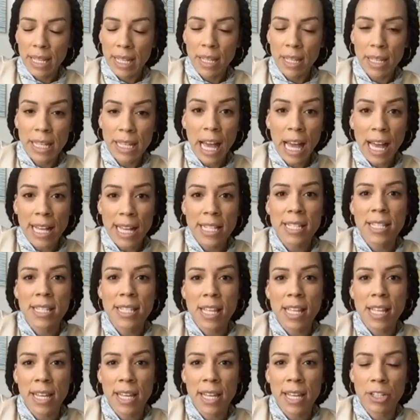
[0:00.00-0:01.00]
Yes,
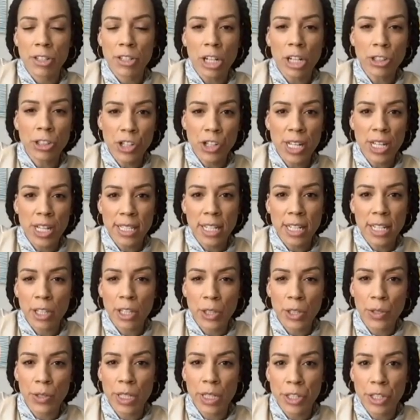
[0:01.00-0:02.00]
and Dr. Jessica
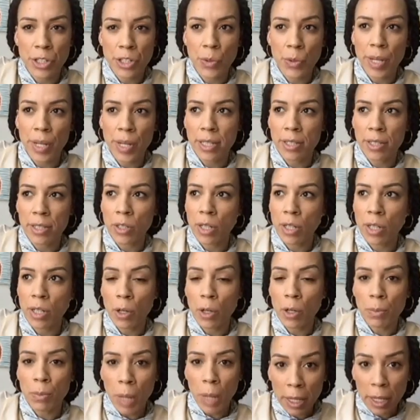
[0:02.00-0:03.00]
alluded to it
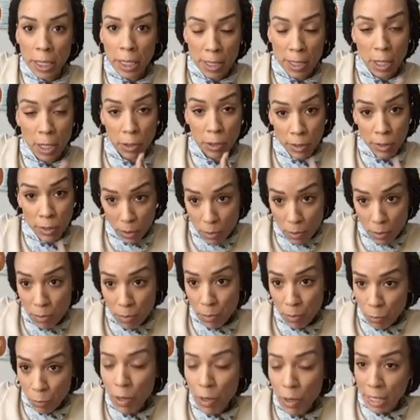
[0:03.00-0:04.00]
or
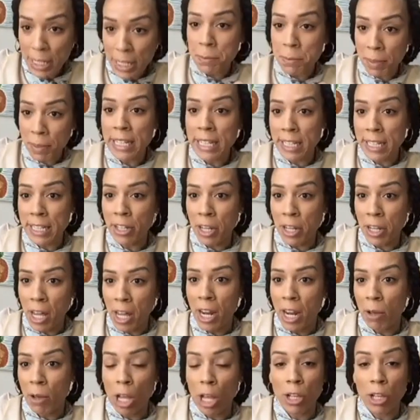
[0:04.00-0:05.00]
explained it,
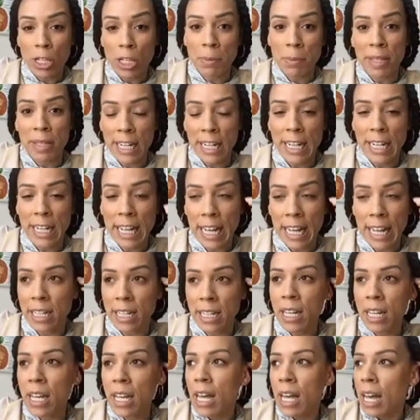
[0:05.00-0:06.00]
and I'll explain it
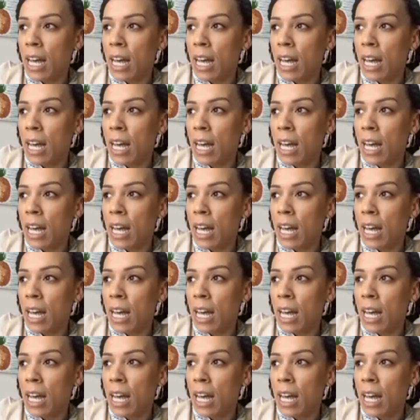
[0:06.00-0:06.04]
again.